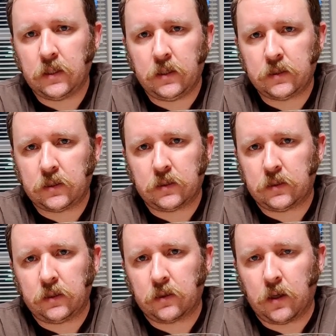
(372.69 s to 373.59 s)
The yeast is
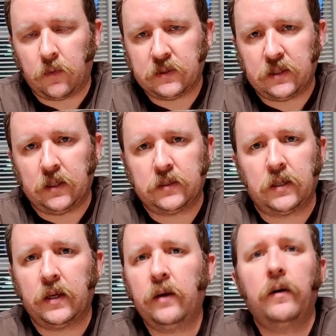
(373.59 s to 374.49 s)
nearly always the
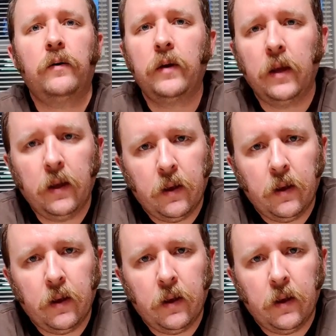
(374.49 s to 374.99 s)
unsung hero.